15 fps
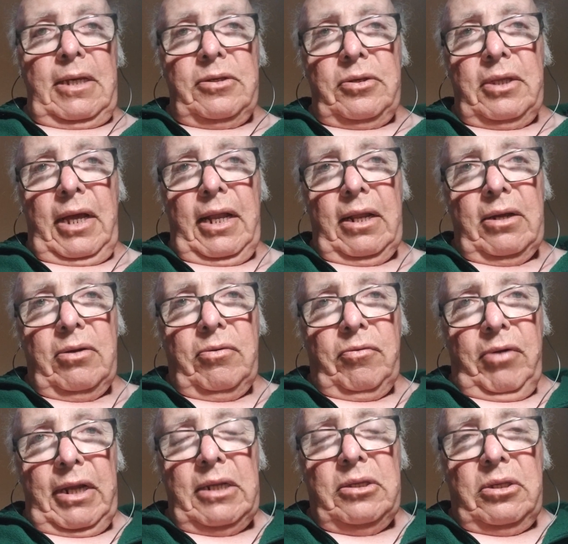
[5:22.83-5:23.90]
Isn't that a
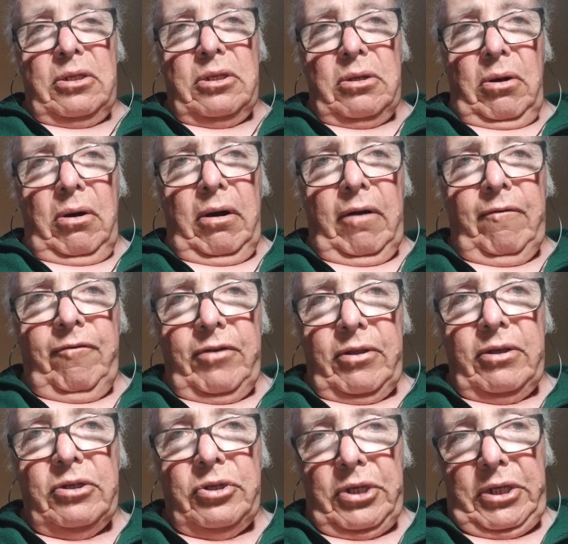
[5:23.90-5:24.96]
great song for
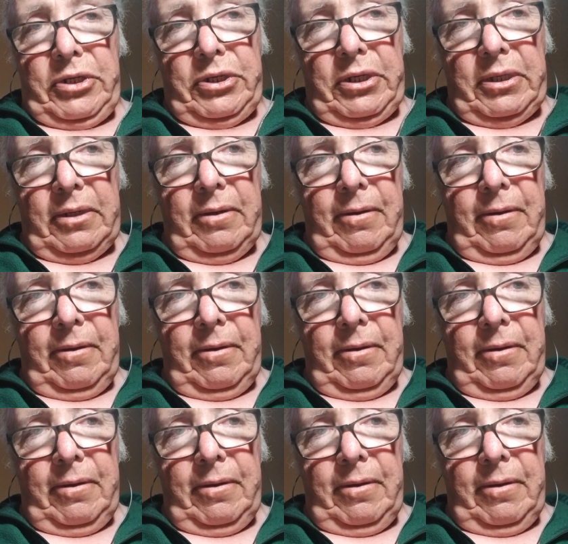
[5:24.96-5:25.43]
the season?